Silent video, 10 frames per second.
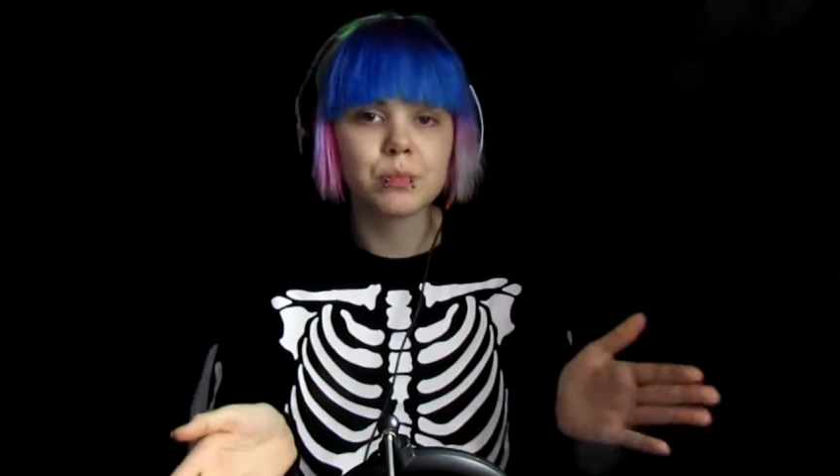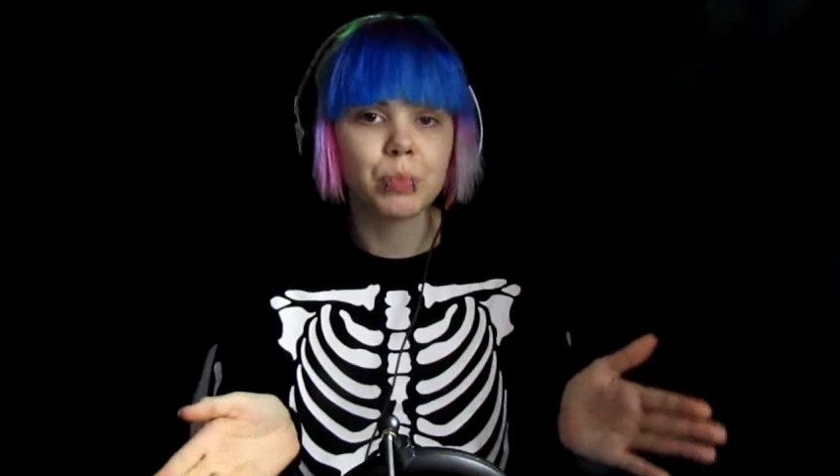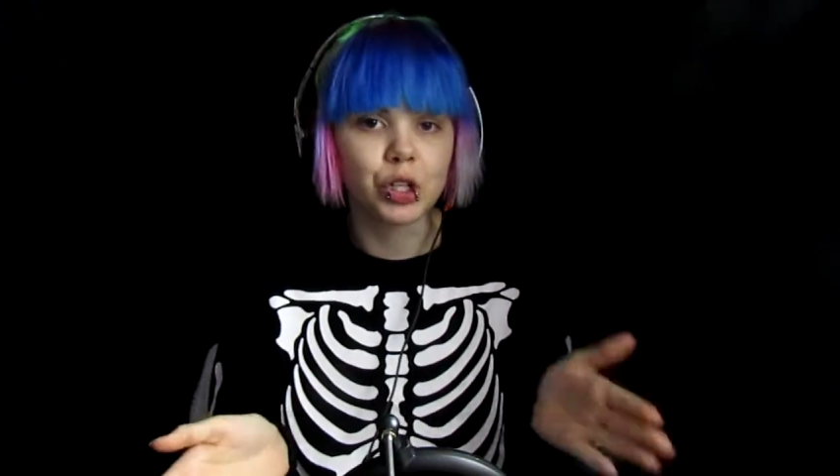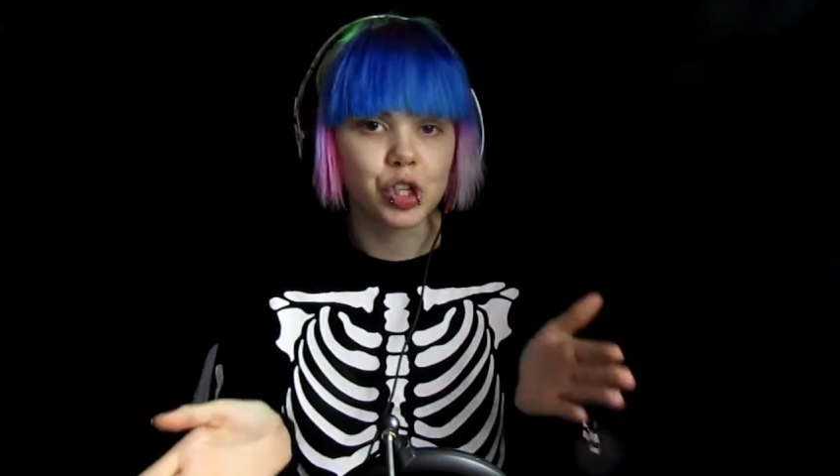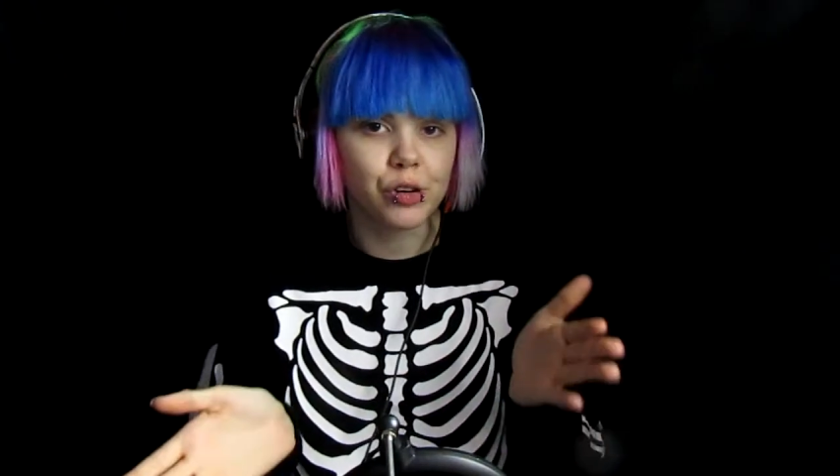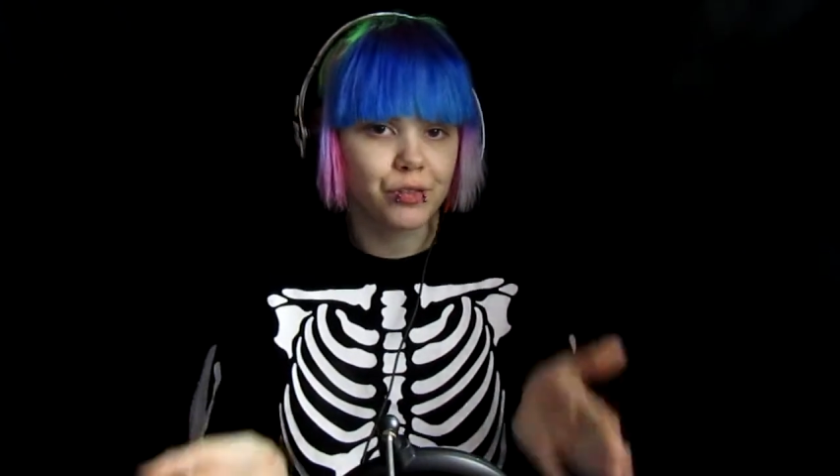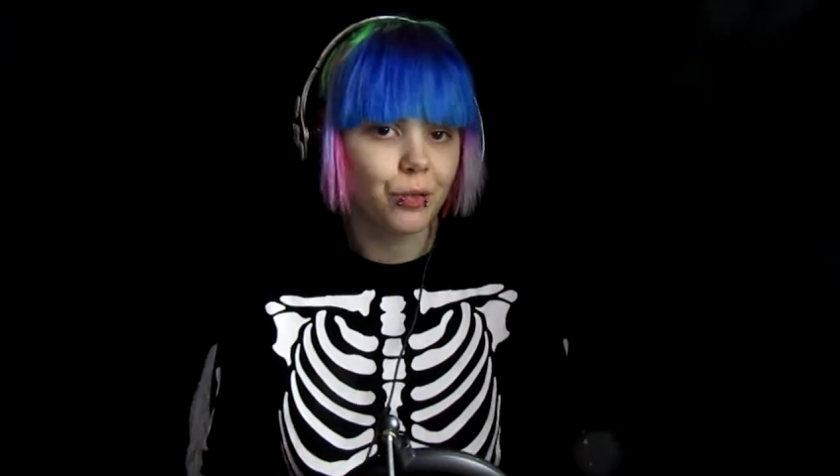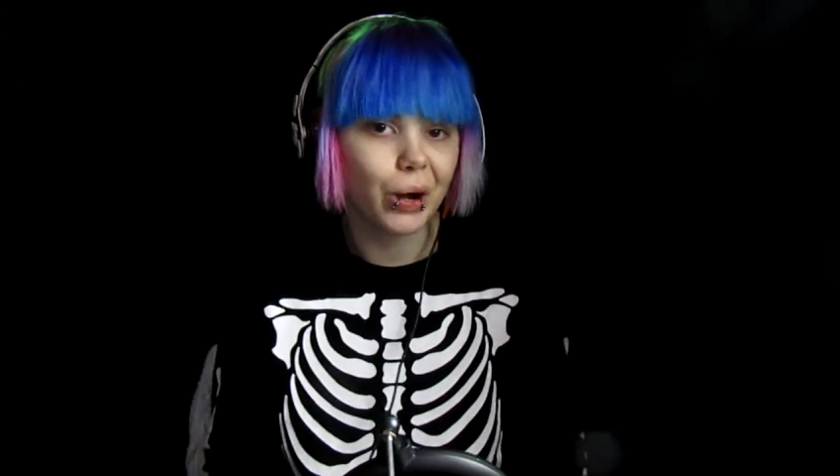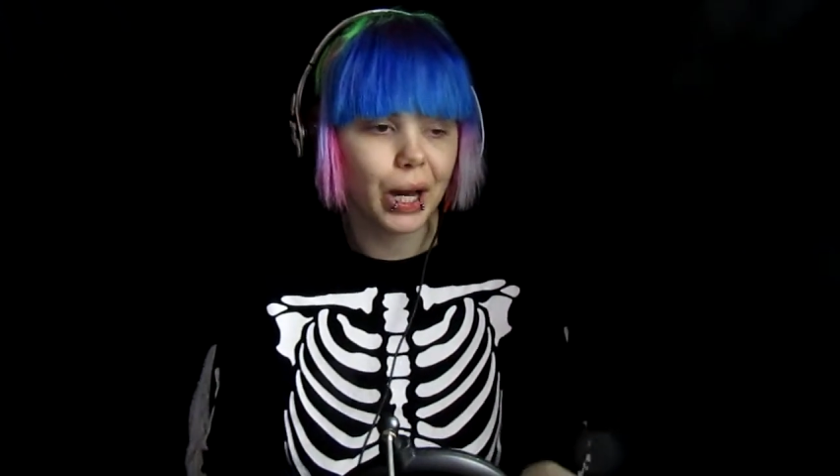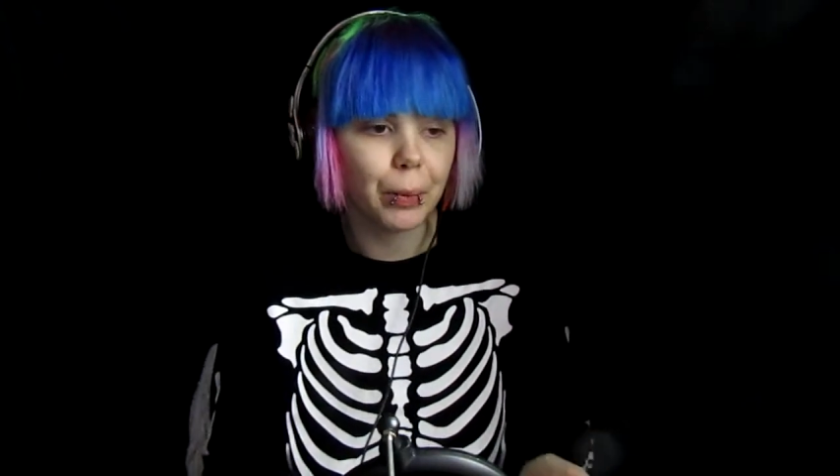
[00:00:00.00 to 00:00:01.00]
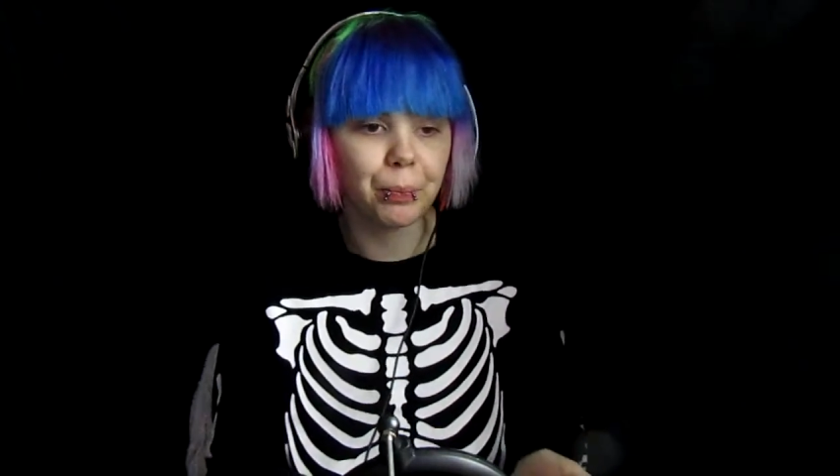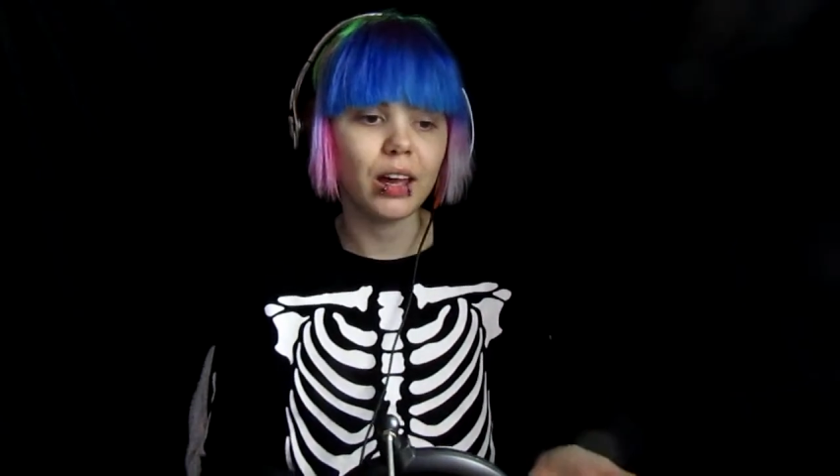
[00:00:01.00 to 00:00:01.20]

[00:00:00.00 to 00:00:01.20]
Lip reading: picture frame